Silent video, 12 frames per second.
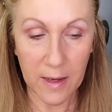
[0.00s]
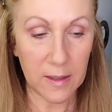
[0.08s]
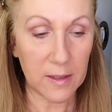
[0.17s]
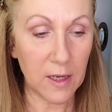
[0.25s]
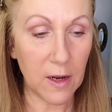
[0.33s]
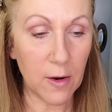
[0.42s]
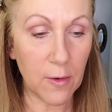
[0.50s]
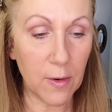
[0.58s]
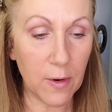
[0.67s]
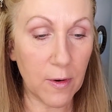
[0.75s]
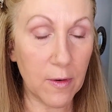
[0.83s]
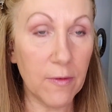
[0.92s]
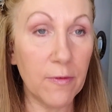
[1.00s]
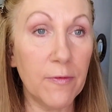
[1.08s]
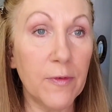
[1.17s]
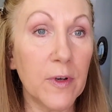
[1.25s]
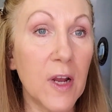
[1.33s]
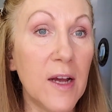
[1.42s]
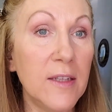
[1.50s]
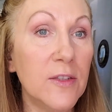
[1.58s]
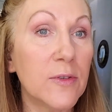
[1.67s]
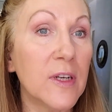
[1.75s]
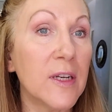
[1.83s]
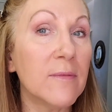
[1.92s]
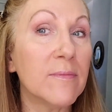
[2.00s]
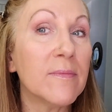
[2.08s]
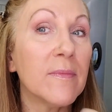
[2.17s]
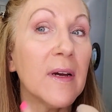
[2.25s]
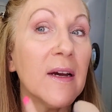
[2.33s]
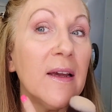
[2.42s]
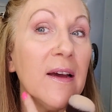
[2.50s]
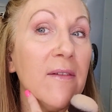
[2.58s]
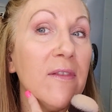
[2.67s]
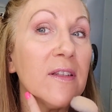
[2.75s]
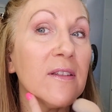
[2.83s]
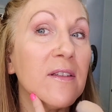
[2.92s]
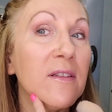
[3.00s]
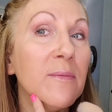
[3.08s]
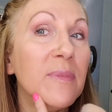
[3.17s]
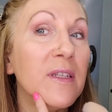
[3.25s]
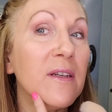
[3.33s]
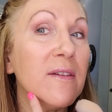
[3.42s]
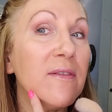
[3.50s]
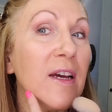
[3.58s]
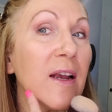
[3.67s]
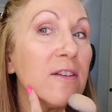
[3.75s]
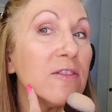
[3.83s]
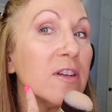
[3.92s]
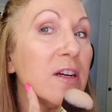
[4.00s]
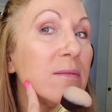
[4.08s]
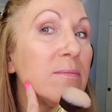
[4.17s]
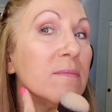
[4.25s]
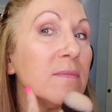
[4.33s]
So for contouring, I have this little bit of extra,